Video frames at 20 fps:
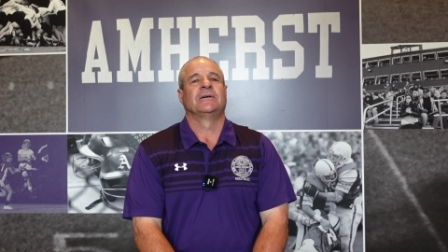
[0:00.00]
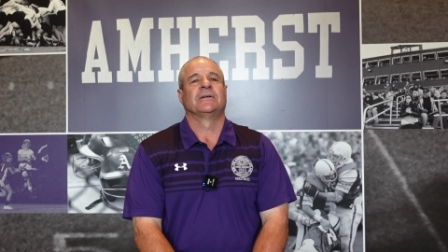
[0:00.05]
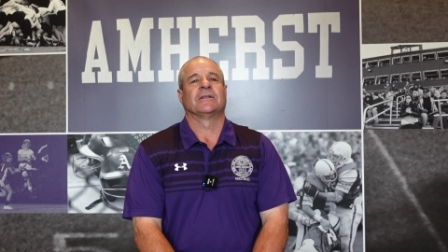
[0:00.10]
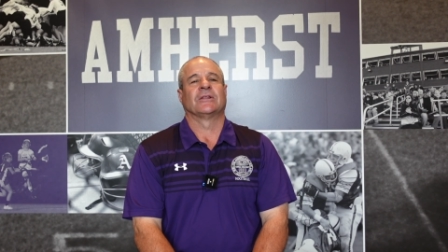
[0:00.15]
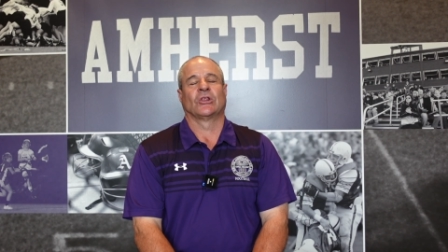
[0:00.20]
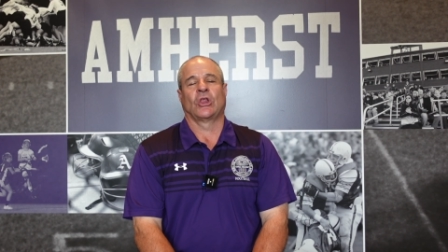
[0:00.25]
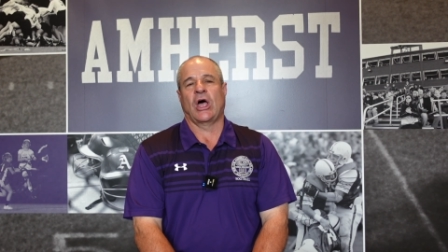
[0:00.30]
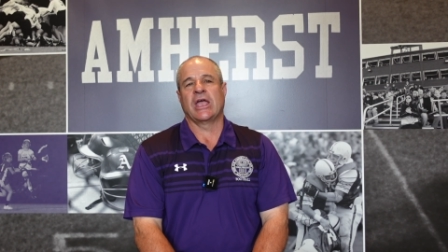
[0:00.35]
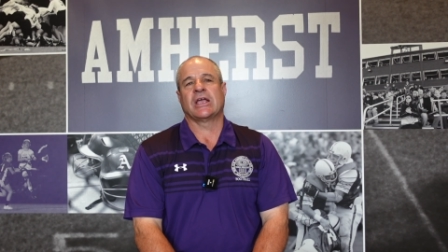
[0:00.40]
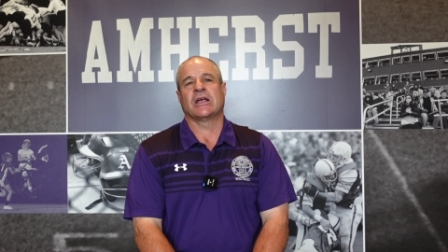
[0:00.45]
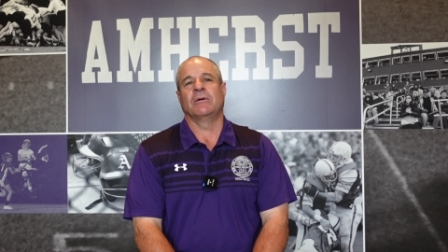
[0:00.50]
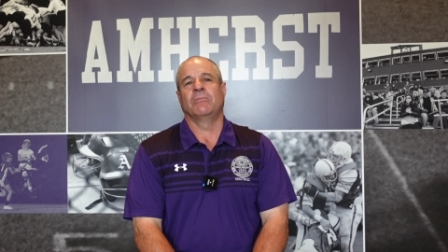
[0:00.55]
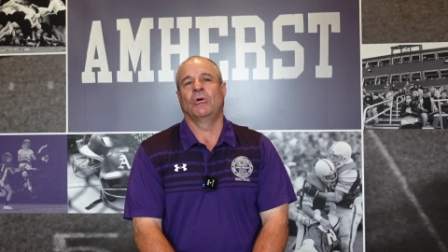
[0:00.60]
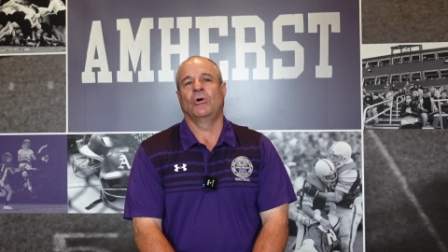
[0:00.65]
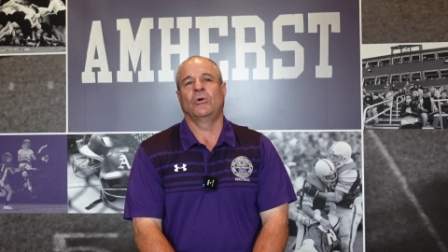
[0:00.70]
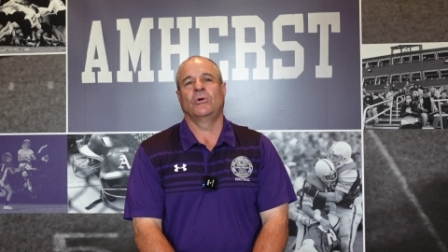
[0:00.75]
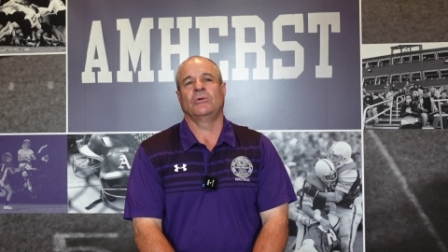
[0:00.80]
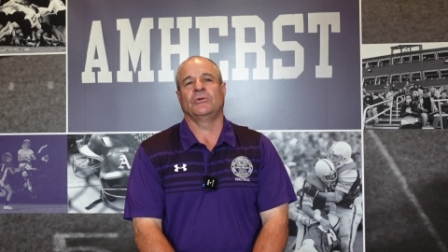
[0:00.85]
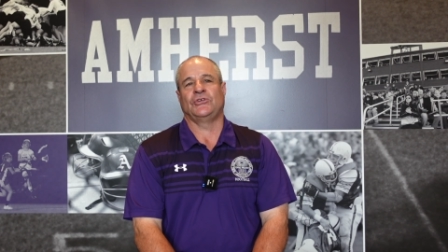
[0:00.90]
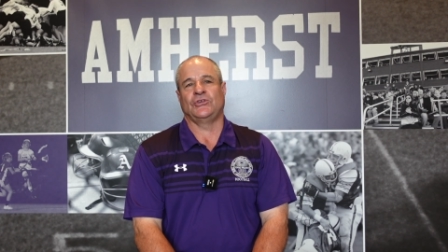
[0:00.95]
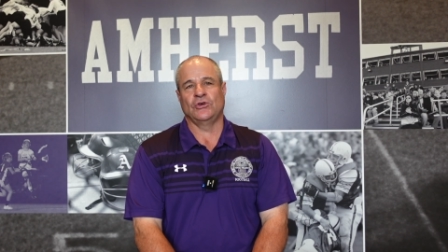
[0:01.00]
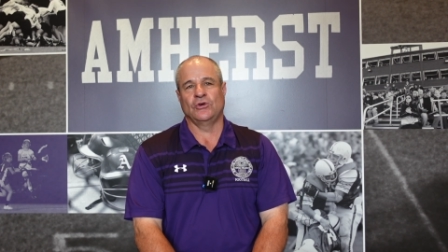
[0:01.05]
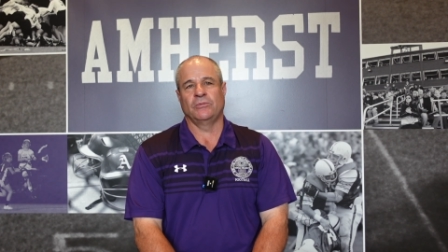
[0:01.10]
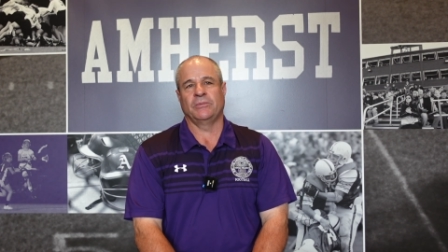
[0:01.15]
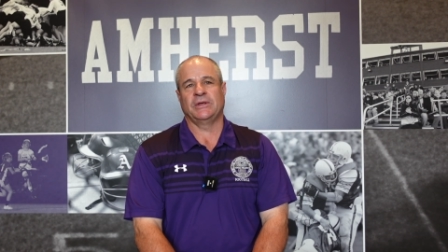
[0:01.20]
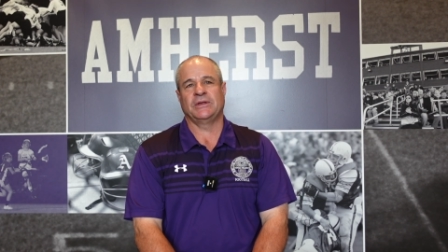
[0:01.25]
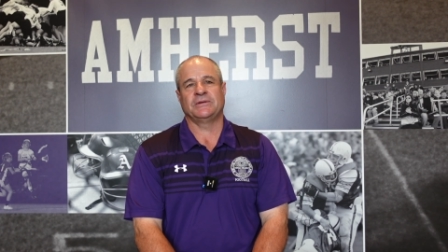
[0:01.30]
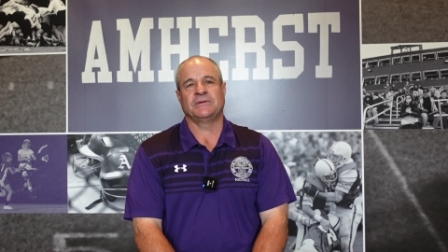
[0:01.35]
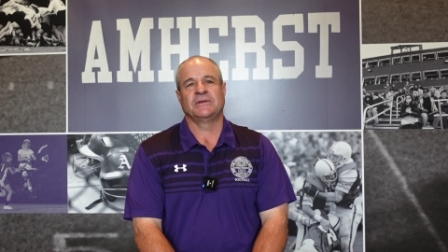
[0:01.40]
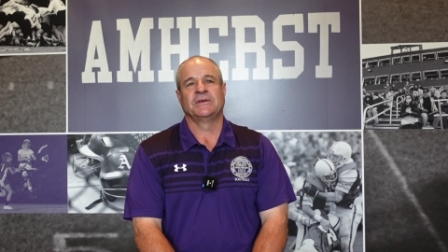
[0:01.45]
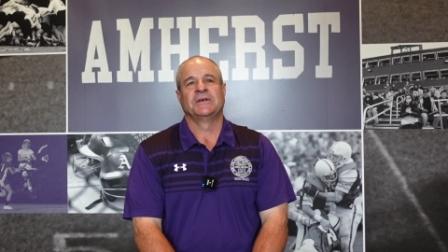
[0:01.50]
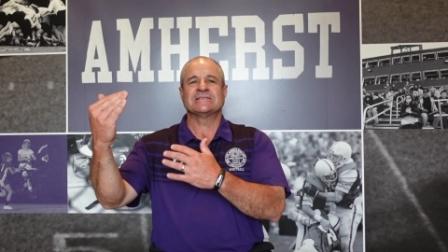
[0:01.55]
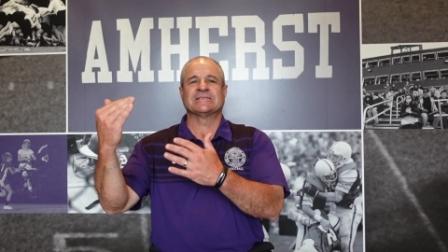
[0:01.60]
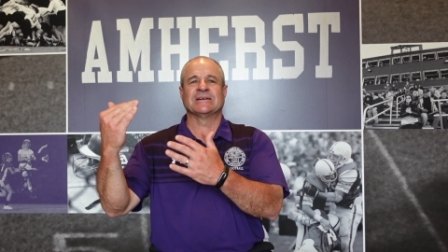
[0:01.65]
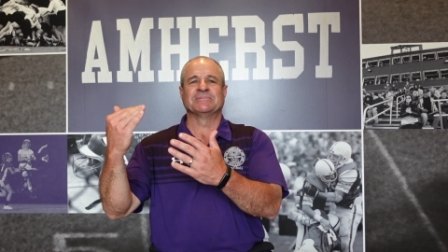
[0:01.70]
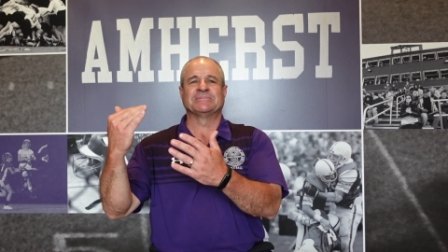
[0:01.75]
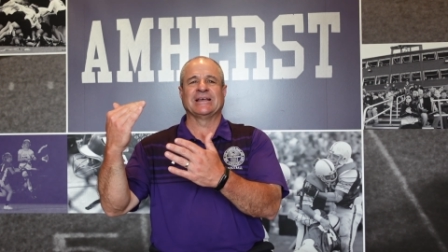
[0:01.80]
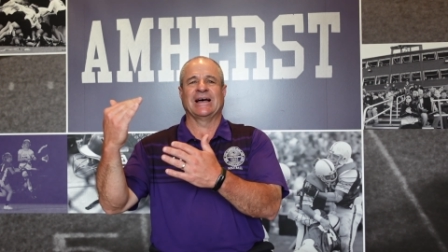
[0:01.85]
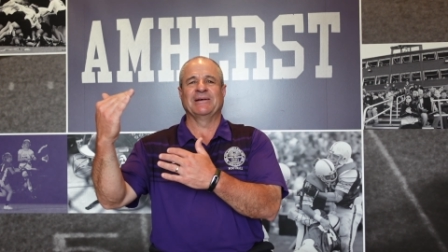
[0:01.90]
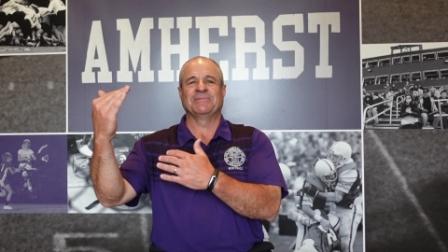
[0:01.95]
likable human.
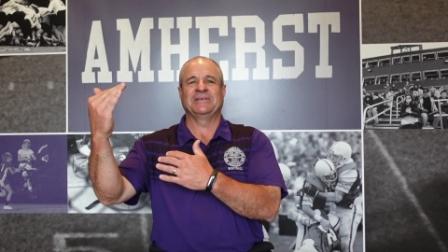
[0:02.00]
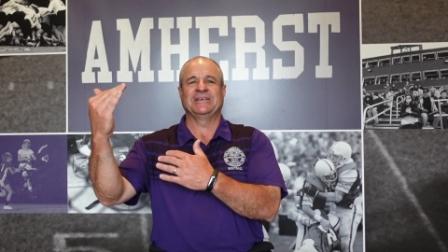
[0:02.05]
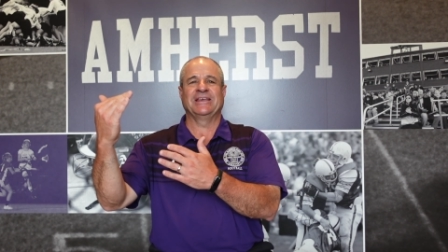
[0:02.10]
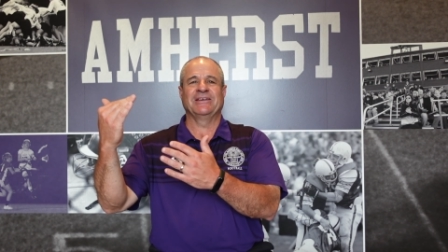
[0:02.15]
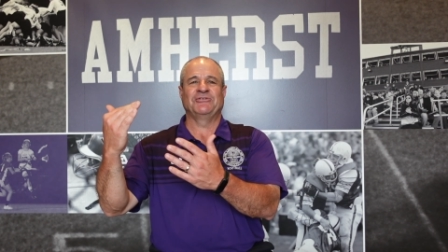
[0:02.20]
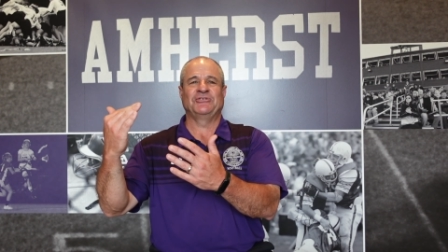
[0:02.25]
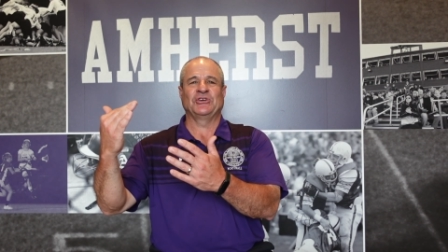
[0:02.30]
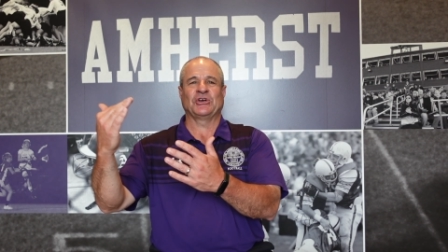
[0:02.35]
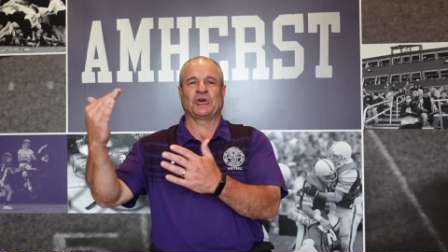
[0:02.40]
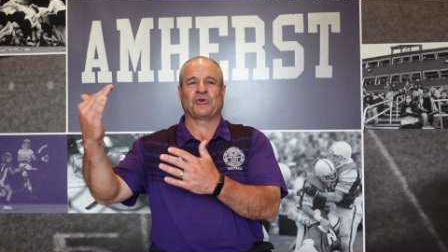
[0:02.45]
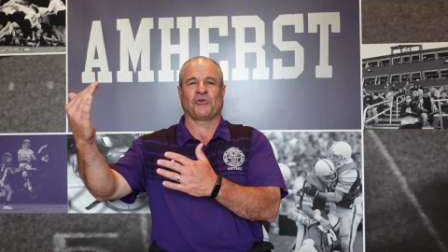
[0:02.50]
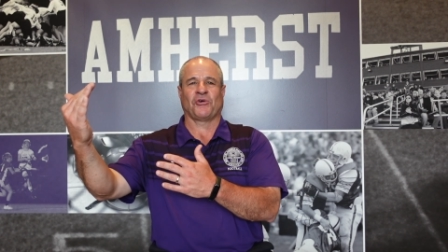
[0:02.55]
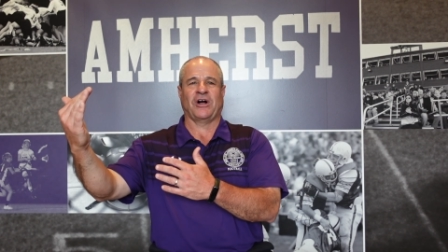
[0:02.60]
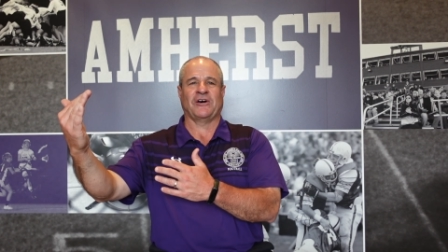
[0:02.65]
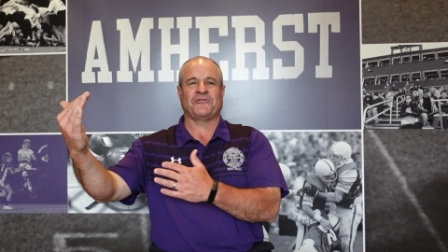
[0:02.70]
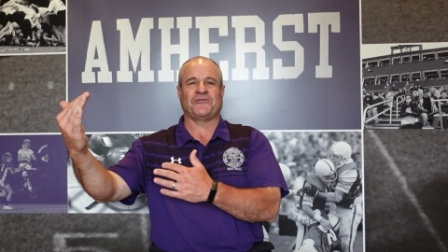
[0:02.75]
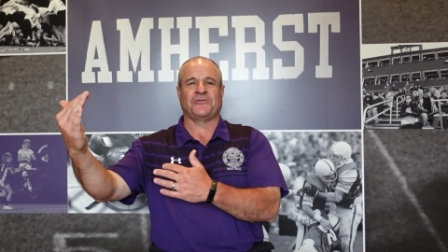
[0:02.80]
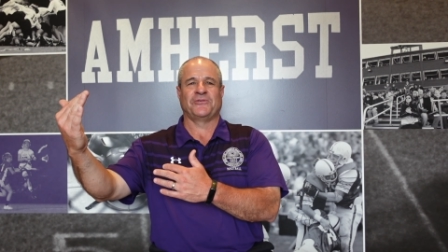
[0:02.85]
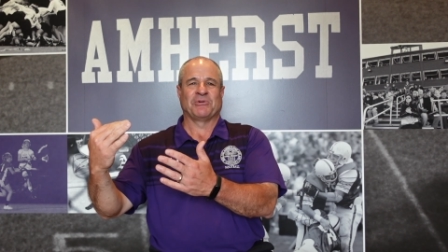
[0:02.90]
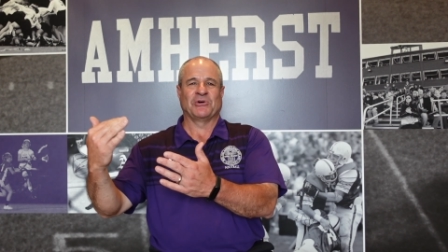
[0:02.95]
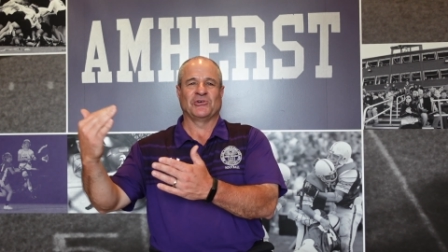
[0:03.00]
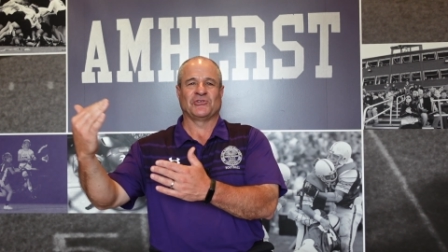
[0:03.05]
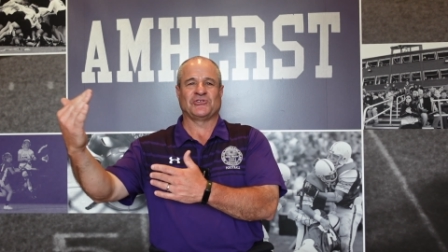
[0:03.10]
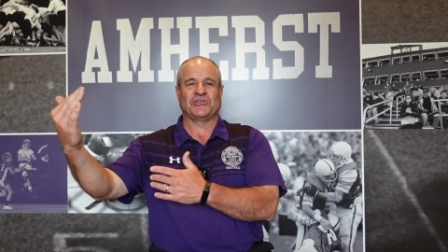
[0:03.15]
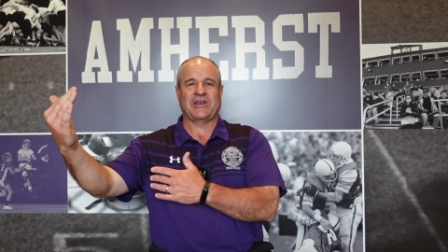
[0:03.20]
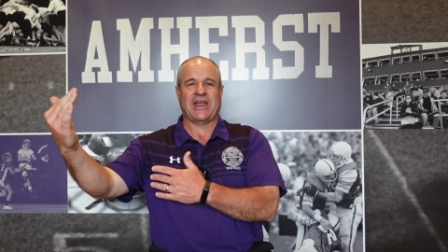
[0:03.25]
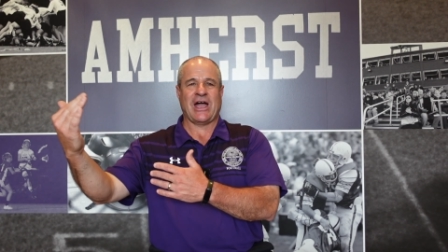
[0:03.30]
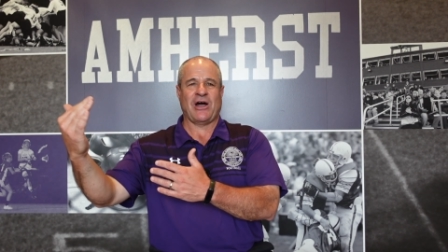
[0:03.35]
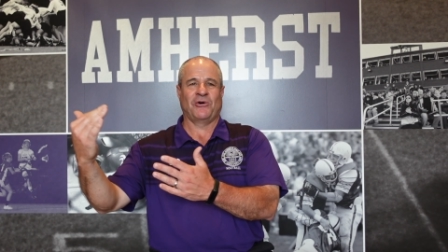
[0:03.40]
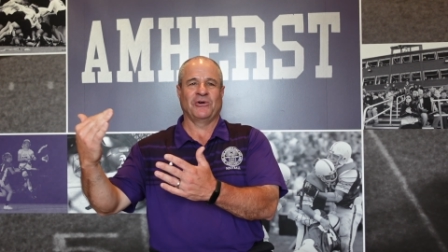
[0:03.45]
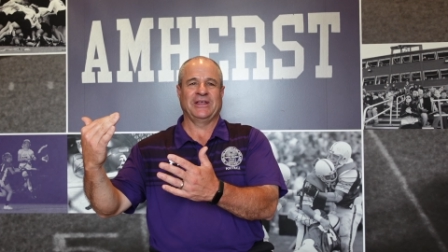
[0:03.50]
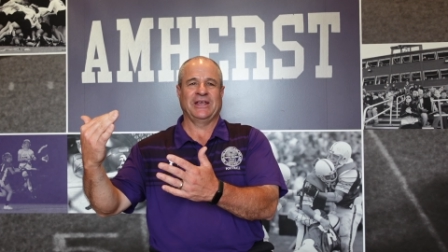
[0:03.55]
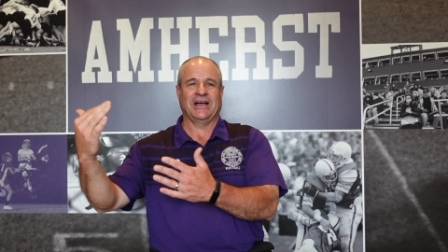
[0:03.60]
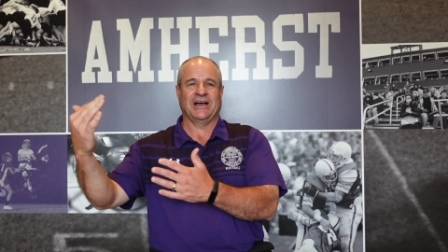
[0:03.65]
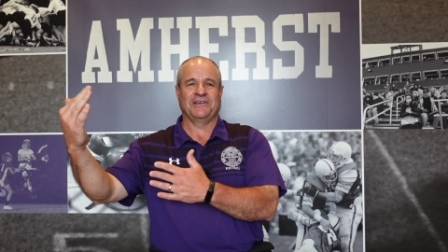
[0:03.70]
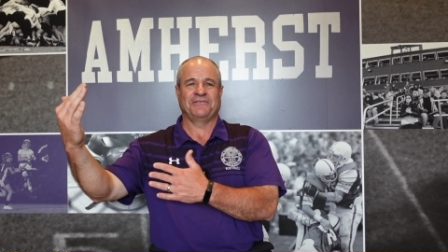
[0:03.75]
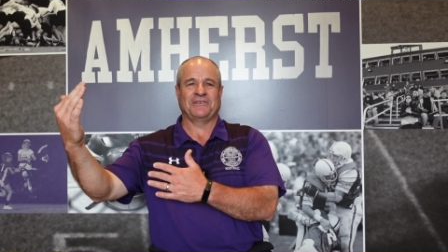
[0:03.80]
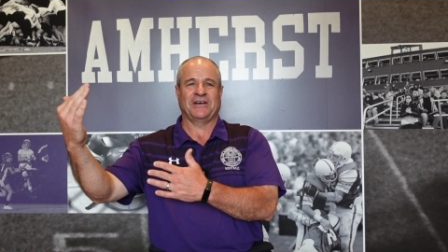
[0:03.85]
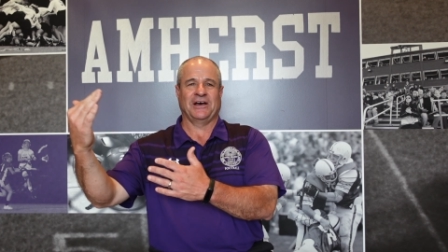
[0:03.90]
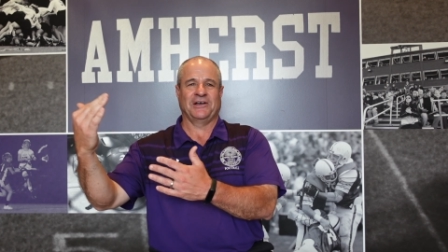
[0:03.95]
Sometimes he gives you a gruff personality
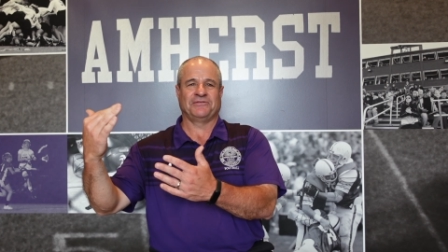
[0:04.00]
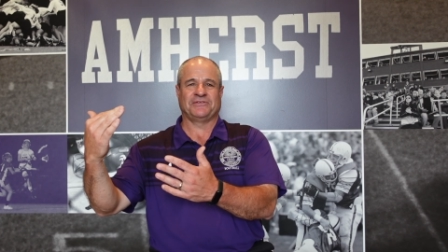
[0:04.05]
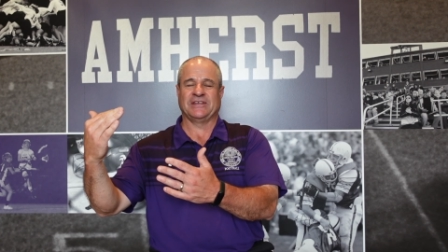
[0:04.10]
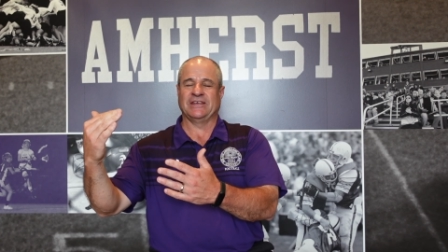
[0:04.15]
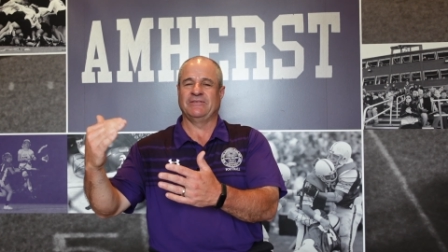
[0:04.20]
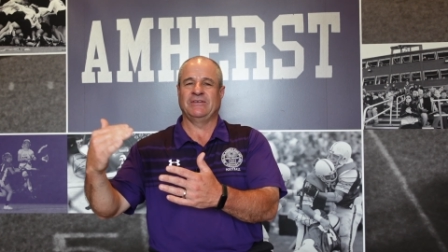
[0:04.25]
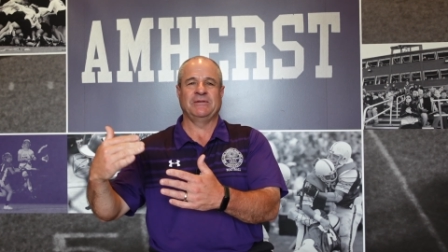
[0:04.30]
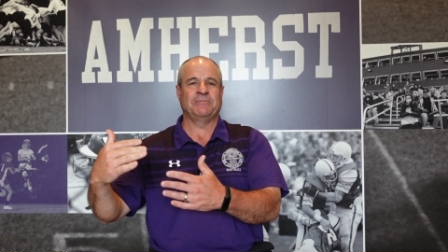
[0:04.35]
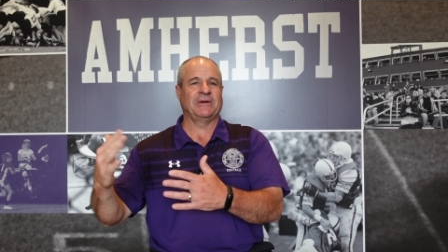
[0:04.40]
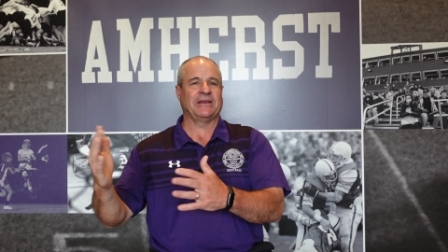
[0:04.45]
on TV,